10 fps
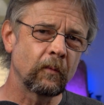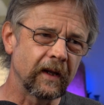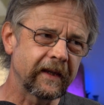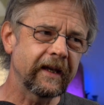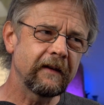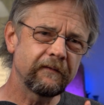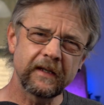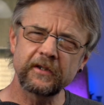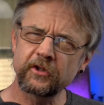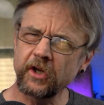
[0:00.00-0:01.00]
Well, there
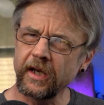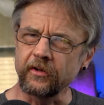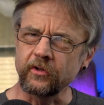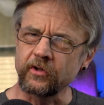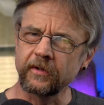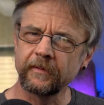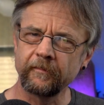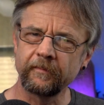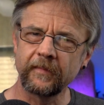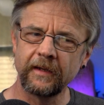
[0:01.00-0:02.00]
things change,
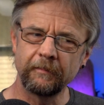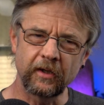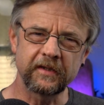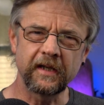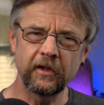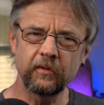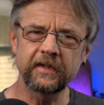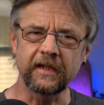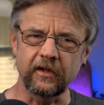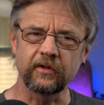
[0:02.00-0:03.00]
because in
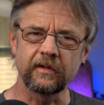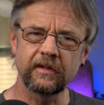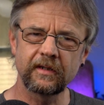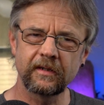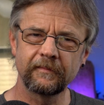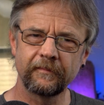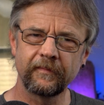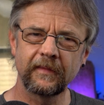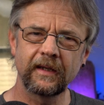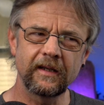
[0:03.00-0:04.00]
those sessions,
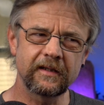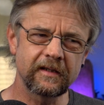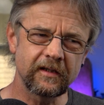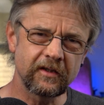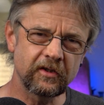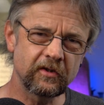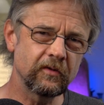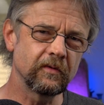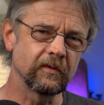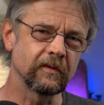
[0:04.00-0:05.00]
it's the
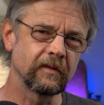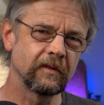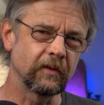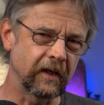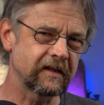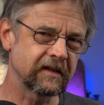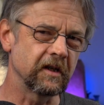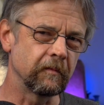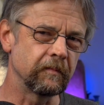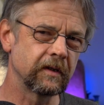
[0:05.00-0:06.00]
student who gets
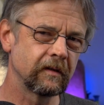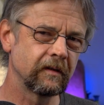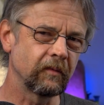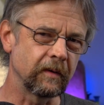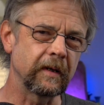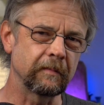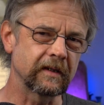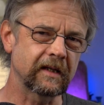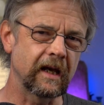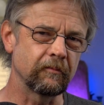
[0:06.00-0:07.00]
snubbed when
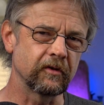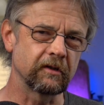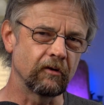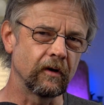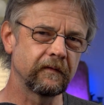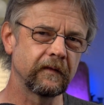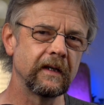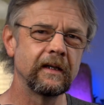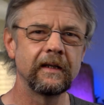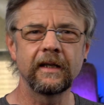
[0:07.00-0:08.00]
people's cameras are off.
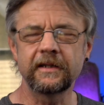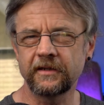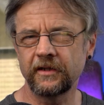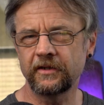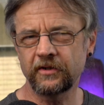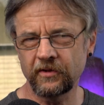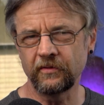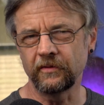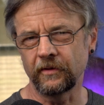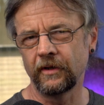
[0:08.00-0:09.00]
It's the
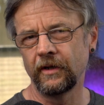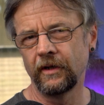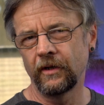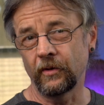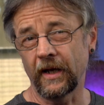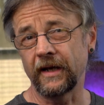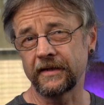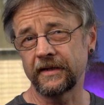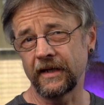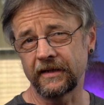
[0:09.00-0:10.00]
student who
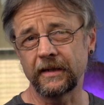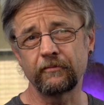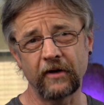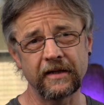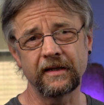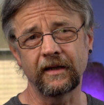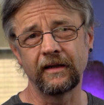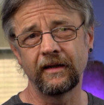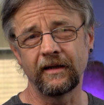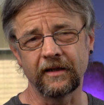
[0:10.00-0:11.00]
has that
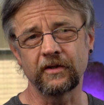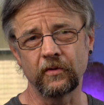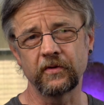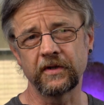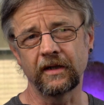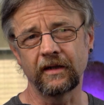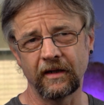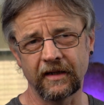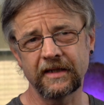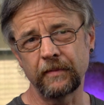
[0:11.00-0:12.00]
depressing and exhausting
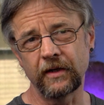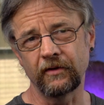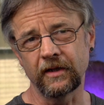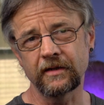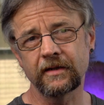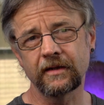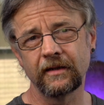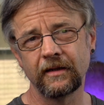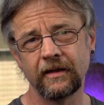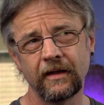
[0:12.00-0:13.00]

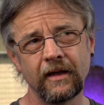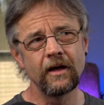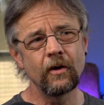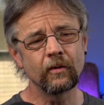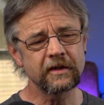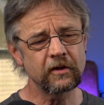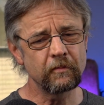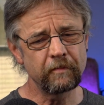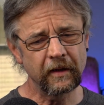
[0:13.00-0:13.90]
experience. Also,